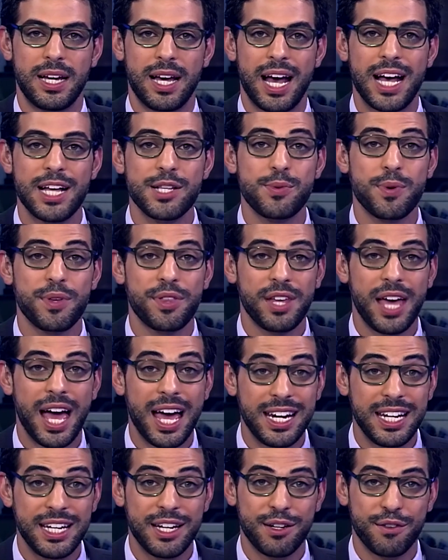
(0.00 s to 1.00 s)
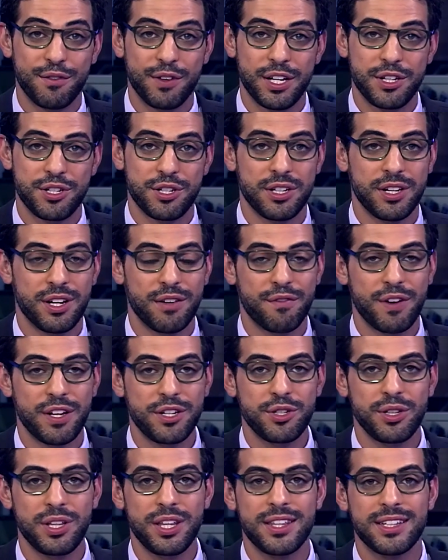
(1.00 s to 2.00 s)
As with any innovation,
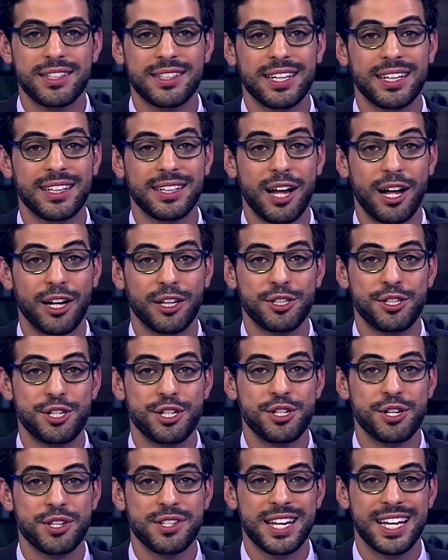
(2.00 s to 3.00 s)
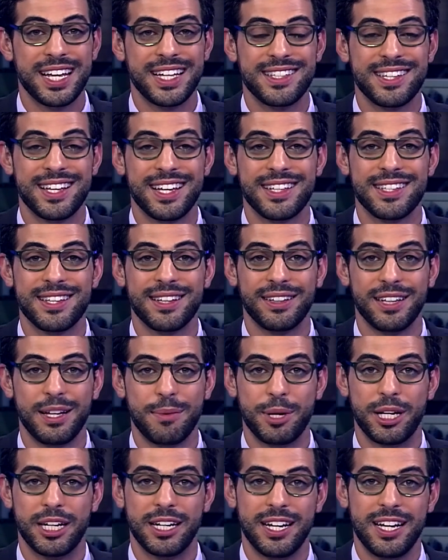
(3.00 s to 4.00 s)
eventually the technology just hits its
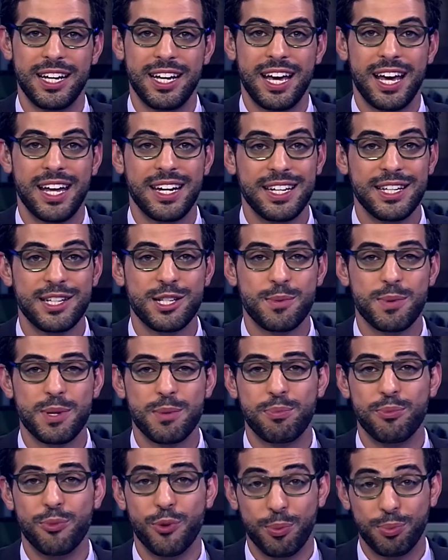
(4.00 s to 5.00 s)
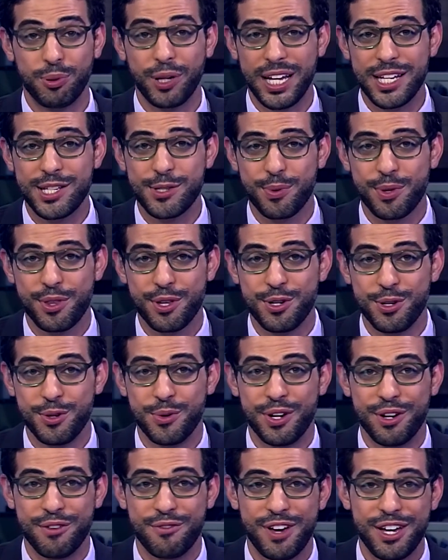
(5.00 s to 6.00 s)
limit and needs to be replaced with a new
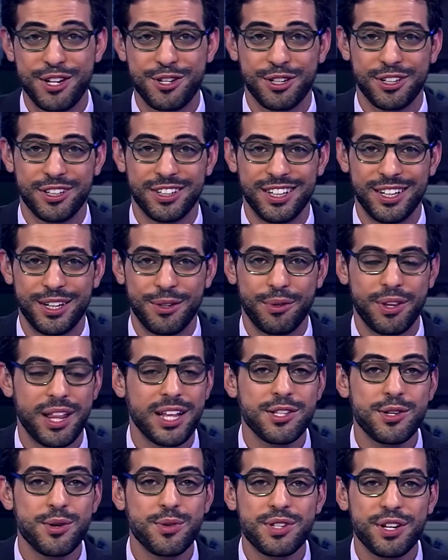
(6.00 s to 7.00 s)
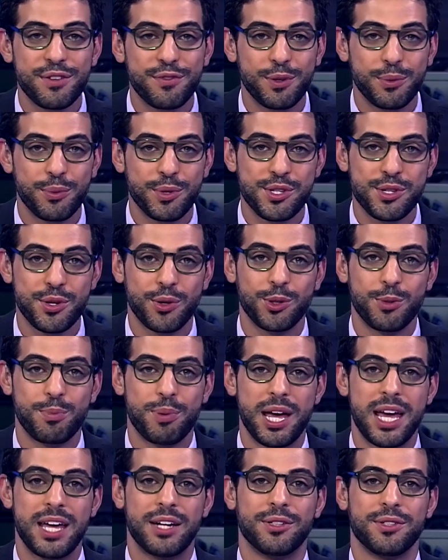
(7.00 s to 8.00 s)
innovation. Well, that's no different with solar
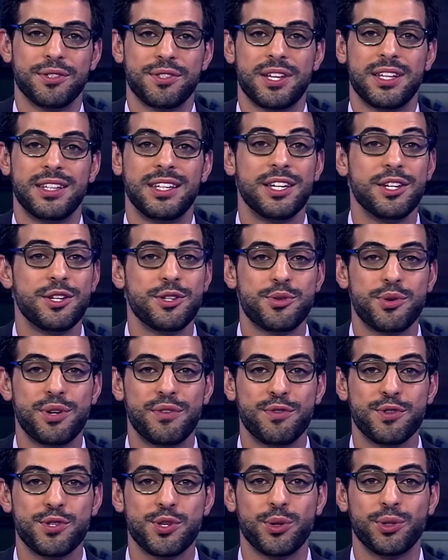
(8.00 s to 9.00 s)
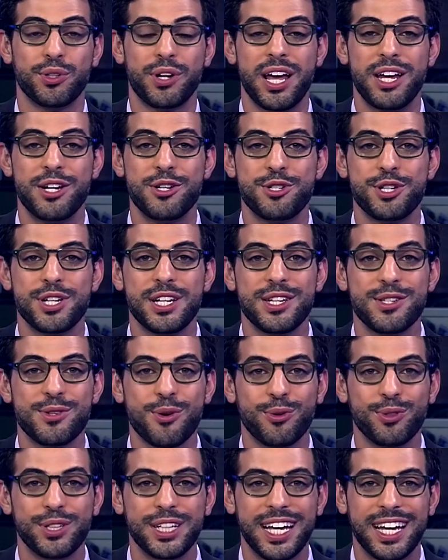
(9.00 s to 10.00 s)
panels, and the industry for solar energy is
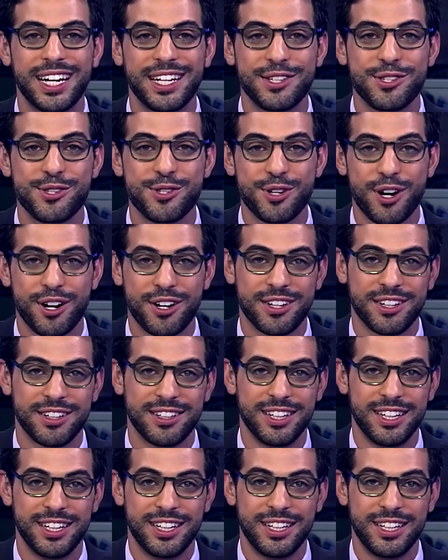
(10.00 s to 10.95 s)
only getting started.